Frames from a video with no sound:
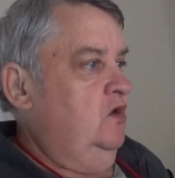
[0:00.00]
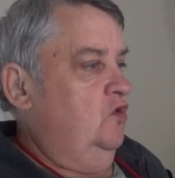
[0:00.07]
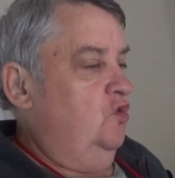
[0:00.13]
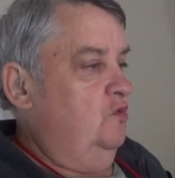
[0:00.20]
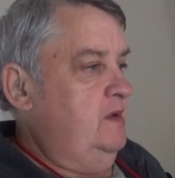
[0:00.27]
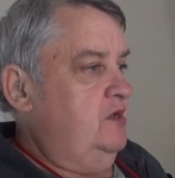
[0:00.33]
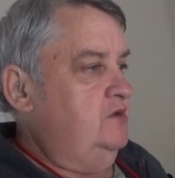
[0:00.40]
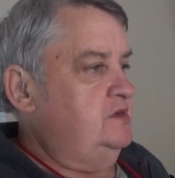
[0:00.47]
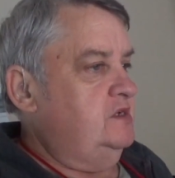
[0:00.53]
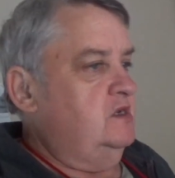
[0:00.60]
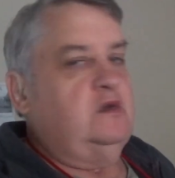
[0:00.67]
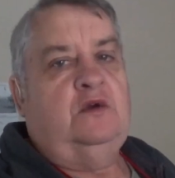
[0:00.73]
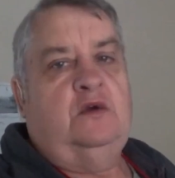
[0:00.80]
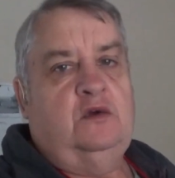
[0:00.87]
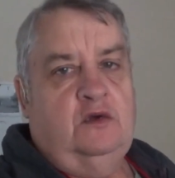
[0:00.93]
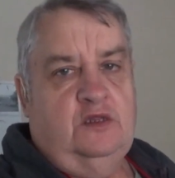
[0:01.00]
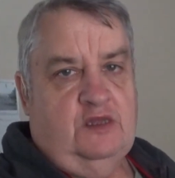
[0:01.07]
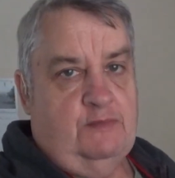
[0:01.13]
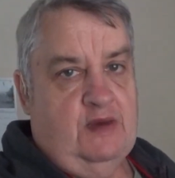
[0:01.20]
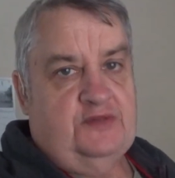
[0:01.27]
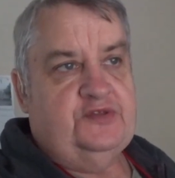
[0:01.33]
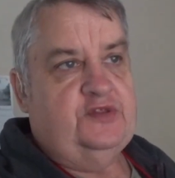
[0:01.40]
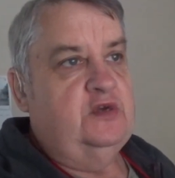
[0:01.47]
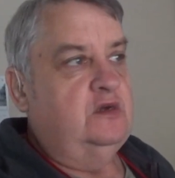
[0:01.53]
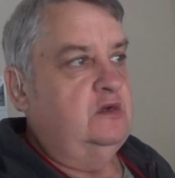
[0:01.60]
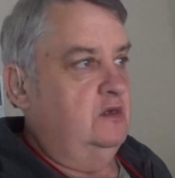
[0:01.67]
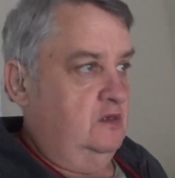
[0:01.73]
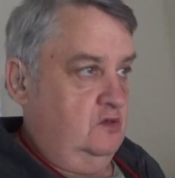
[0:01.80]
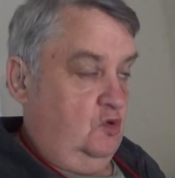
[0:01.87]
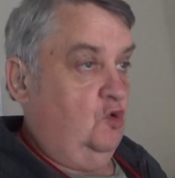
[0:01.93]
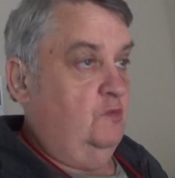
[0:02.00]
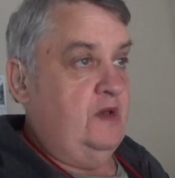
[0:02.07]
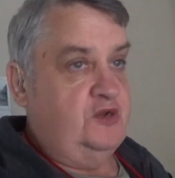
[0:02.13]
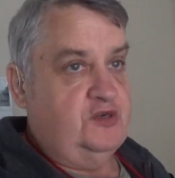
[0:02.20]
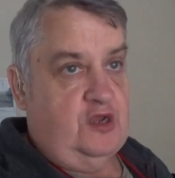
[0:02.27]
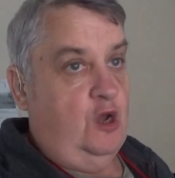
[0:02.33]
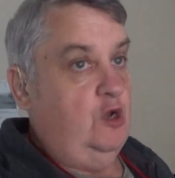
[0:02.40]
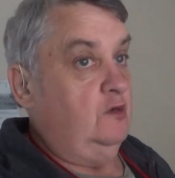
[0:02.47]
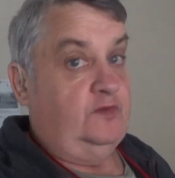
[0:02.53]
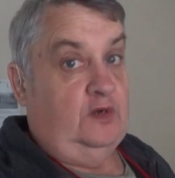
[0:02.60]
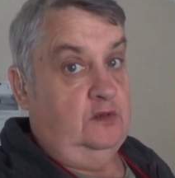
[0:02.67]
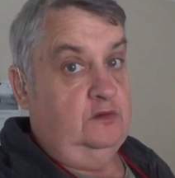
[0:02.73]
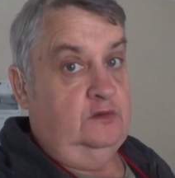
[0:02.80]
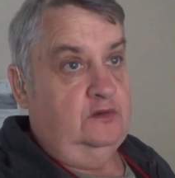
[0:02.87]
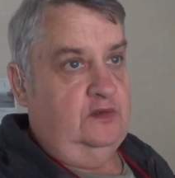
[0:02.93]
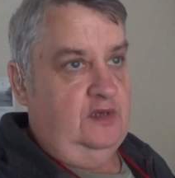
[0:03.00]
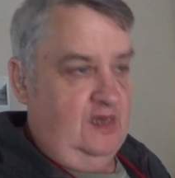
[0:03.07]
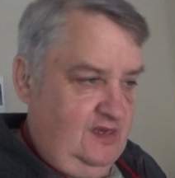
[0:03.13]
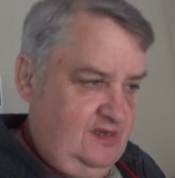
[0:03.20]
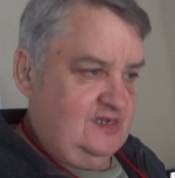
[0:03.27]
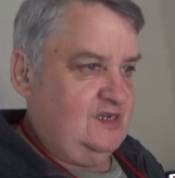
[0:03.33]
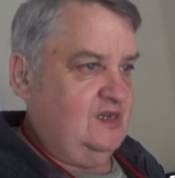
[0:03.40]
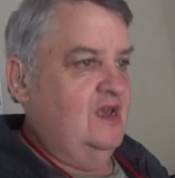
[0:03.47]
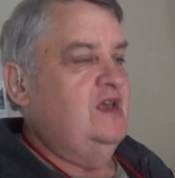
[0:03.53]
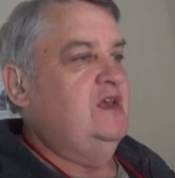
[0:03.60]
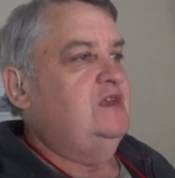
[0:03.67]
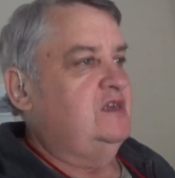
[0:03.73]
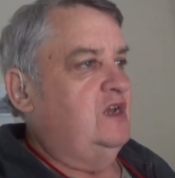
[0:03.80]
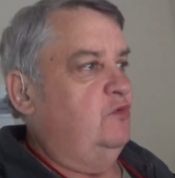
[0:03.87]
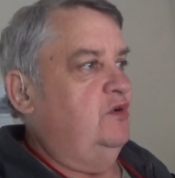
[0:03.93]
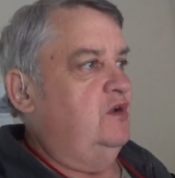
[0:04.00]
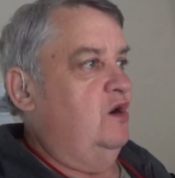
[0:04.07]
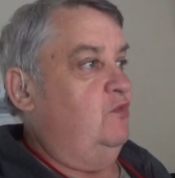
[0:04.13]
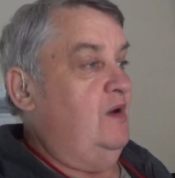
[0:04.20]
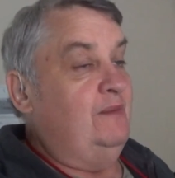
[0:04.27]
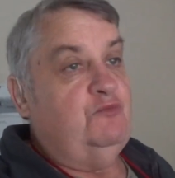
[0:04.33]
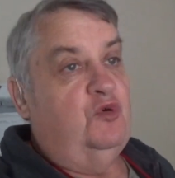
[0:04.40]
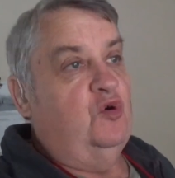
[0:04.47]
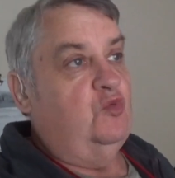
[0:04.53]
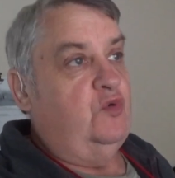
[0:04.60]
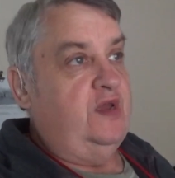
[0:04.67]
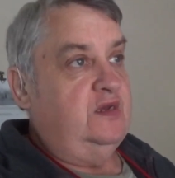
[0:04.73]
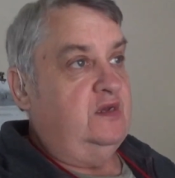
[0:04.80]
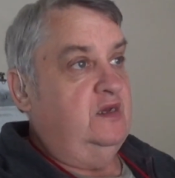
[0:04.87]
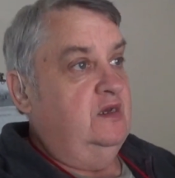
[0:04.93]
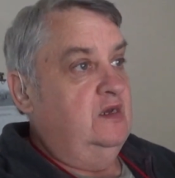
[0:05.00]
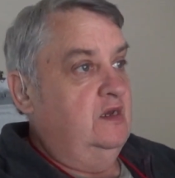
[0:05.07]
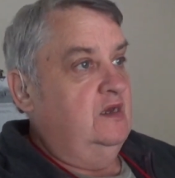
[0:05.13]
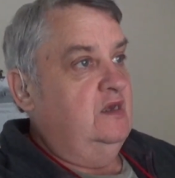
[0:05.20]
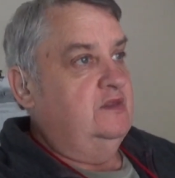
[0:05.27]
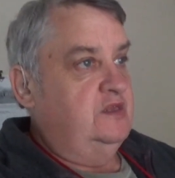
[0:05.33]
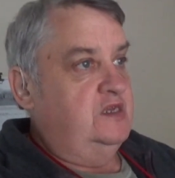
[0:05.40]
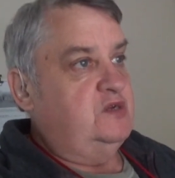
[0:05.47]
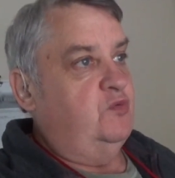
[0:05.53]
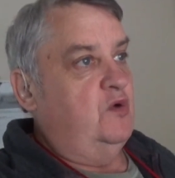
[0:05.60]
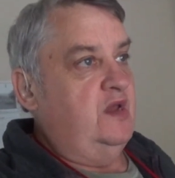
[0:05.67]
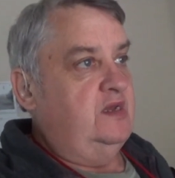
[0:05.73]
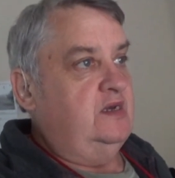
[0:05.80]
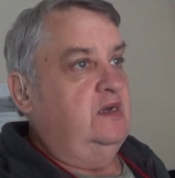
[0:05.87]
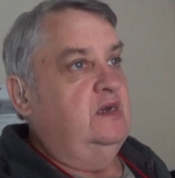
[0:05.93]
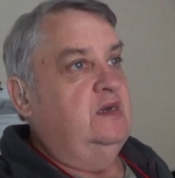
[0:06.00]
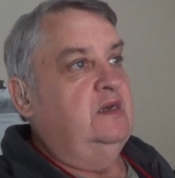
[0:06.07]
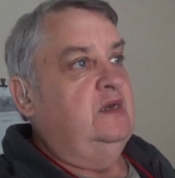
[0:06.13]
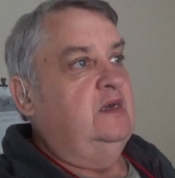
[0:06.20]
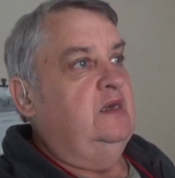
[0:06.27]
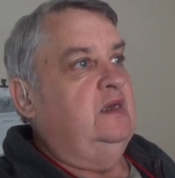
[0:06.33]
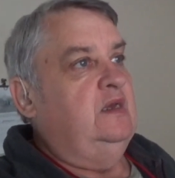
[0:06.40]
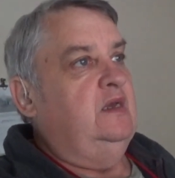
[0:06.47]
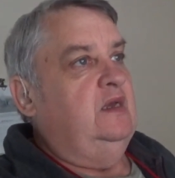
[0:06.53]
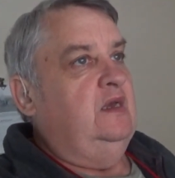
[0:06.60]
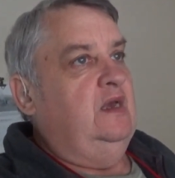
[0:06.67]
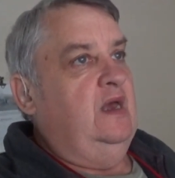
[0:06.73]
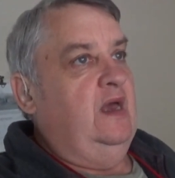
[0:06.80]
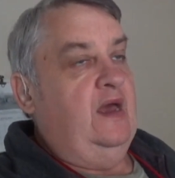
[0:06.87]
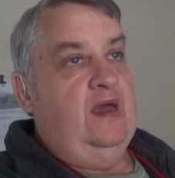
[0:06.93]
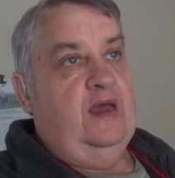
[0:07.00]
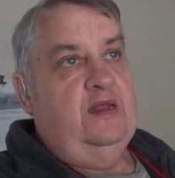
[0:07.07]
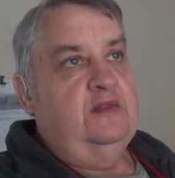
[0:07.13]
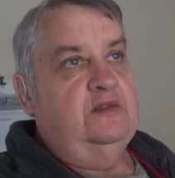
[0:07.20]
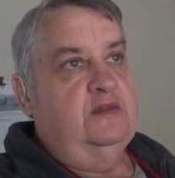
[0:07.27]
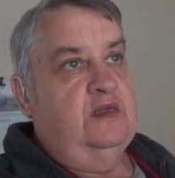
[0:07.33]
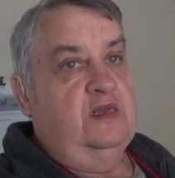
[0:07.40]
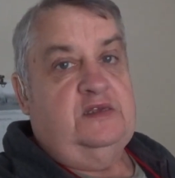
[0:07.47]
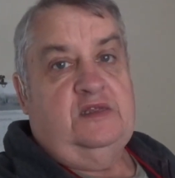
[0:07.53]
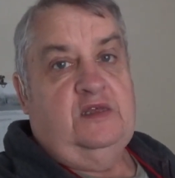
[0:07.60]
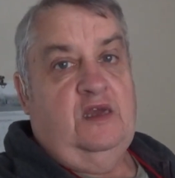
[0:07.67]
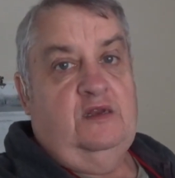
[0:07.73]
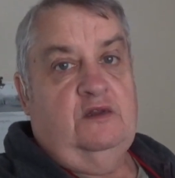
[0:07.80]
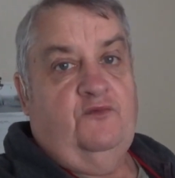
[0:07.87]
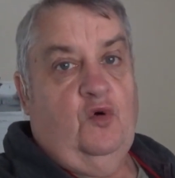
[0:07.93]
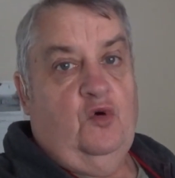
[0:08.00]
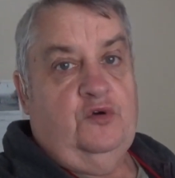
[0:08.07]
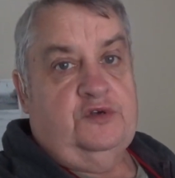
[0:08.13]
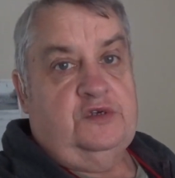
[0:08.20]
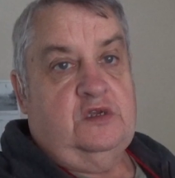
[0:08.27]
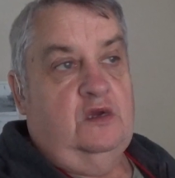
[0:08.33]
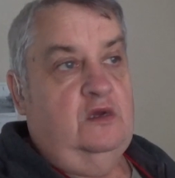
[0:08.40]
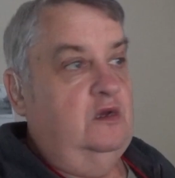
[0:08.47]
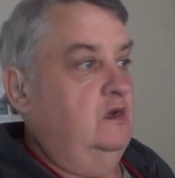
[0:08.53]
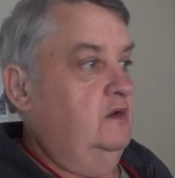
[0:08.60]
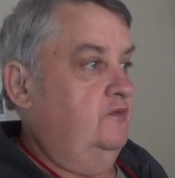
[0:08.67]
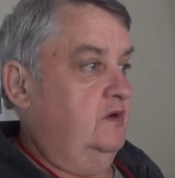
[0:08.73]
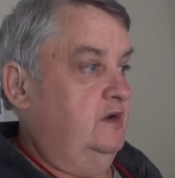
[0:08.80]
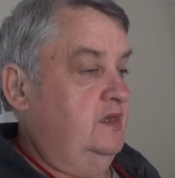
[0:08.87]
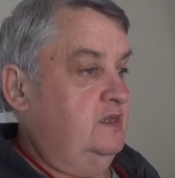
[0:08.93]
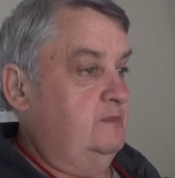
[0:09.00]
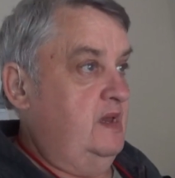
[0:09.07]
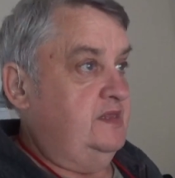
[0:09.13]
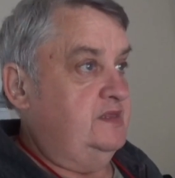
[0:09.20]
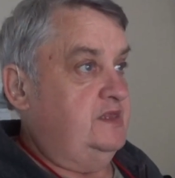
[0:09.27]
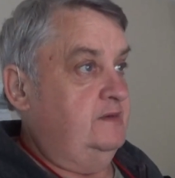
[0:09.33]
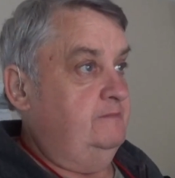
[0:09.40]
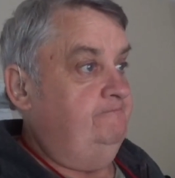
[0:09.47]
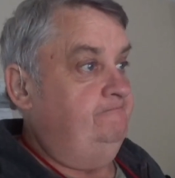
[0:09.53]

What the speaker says: Almost, the month is almost over, yes. So we've got one more week, this week, and that's the end of August for another month.